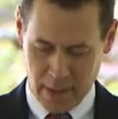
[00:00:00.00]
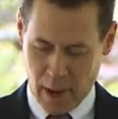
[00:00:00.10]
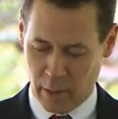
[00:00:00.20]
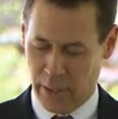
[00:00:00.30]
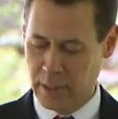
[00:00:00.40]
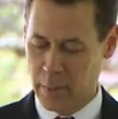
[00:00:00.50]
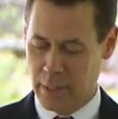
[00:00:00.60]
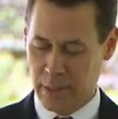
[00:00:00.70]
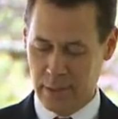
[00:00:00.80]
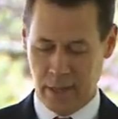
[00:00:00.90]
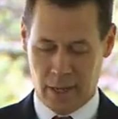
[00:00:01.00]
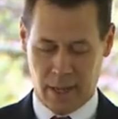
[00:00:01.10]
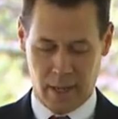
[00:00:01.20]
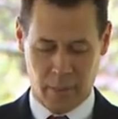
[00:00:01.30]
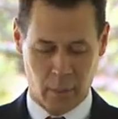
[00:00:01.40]
I would like to begin
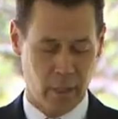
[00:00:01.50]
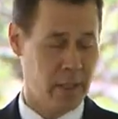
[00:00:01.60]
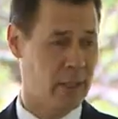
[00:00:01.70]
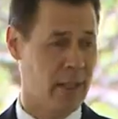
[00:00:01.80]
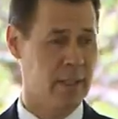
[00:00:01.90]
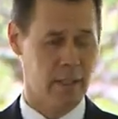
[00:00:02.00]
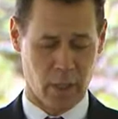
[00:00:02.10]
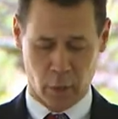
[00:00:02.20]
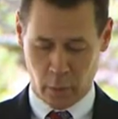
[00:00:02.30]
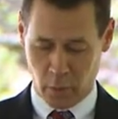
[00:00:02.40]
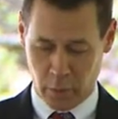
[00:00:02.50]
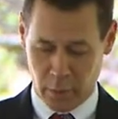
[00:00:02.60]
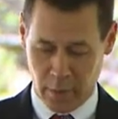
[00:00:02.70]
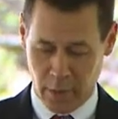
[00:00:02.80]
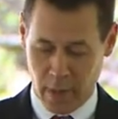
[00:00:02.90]
today by recognizing a group
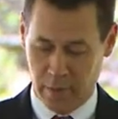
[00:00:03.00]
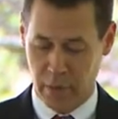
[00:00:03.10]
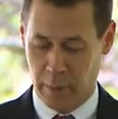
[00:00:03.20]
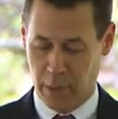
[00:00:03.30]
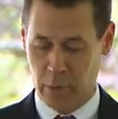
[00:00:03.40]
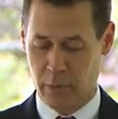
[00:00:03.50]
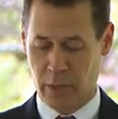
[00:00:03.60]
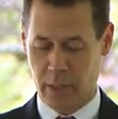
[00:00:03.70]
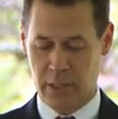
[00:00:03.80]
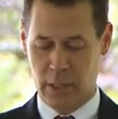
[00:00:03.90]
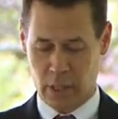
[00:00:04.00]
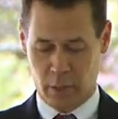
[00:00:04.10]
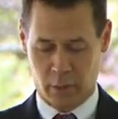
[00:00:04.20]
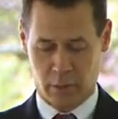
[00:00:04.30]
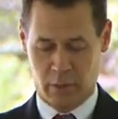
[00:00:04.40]
of special
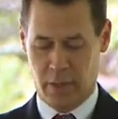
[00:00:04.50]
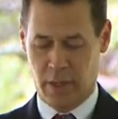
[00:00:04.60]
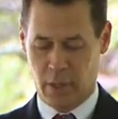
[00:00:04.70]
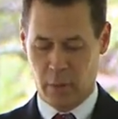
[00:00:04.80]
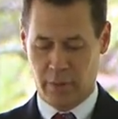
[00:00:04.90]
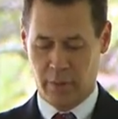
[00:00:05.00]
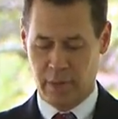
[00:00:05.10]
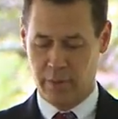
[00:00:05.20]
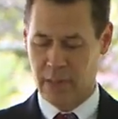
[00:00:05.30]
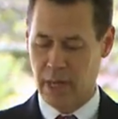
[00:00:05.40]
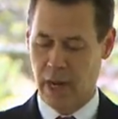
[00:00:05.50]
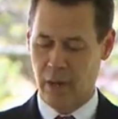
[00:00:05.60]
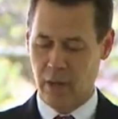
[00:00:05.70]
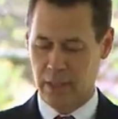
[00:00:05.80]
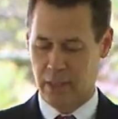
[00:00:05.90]
volunteers who have given
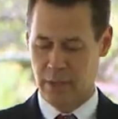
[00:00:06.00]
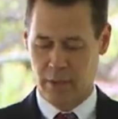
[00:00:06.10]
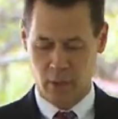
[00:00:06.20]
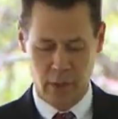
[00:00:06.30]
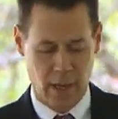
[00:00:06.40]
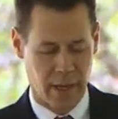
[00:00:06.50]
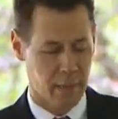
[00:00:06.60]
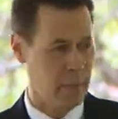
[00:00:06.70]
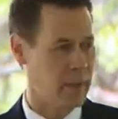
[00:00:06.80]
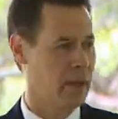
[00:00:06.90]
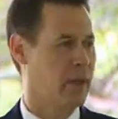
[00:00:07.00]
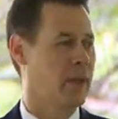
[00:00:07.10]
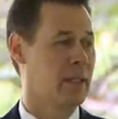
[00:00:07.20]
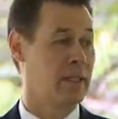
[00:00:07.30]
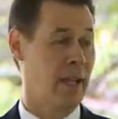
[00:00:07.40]
tirelessly of their time,
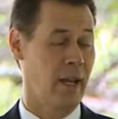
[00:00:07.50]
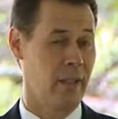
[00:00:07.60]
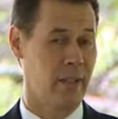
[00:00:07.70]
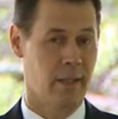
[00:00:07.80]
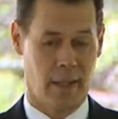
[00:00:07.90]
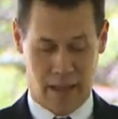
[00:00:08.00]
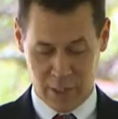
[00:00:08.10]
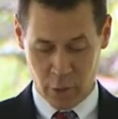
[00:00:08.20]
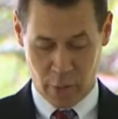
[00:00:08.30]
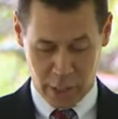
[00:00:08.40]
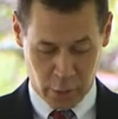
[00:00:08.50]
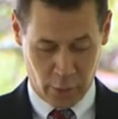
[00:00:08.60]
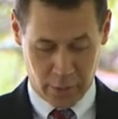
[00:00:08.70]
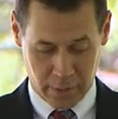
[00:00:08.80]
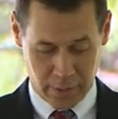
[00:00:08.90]
talent, and
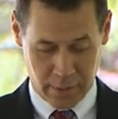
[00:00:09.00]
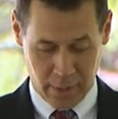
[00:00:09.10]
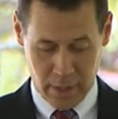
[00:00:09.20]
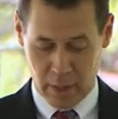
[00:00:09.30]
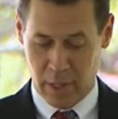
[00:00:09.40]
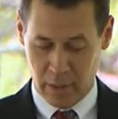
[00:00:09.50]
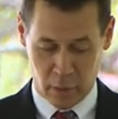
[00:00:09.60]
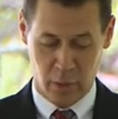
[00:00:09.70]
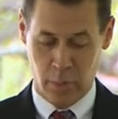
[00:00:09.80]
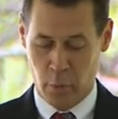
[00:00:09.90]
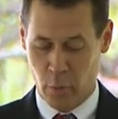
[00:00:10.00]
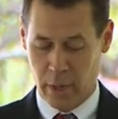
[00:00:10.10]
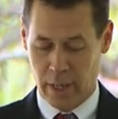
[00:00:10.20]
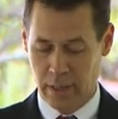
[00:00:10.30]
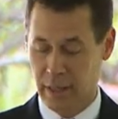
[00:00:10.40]
treasure to
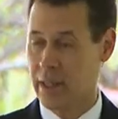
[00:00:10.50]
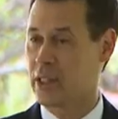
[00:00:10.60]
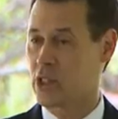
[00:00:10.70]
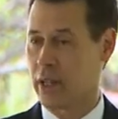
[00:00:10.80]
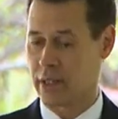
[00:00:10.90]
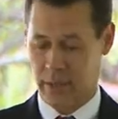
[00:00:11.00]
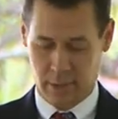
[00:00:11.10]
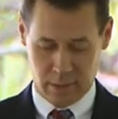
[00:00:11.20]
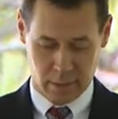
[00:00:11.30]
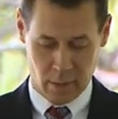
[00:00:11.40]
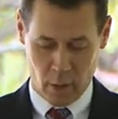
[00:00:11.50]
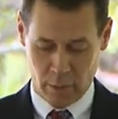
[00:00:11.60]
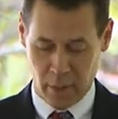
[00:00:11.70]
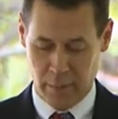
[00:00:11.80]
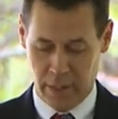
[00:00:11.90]
support and lead Genesis
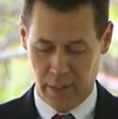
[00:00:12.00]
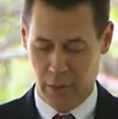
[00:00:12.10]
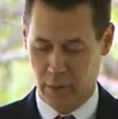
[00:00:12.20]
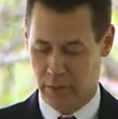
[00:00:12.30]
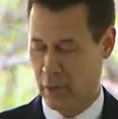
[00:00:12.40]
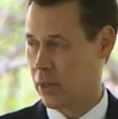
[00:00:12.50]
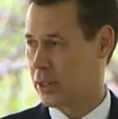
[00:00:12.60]
over the many years of our